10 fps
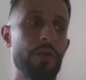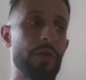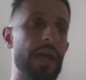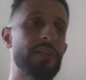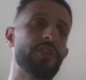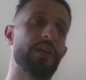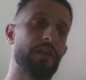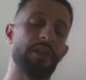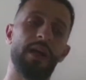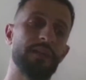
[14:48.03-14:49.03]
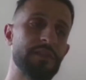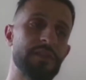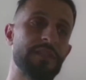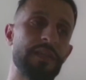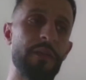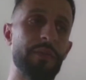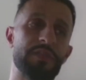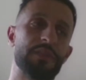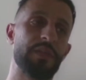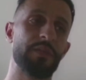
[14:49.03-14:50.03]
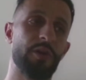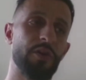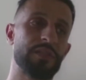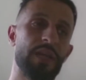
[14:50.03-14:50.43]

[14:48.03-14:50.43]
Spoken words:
actually, yeah, the clock doesn't stop unless the team calls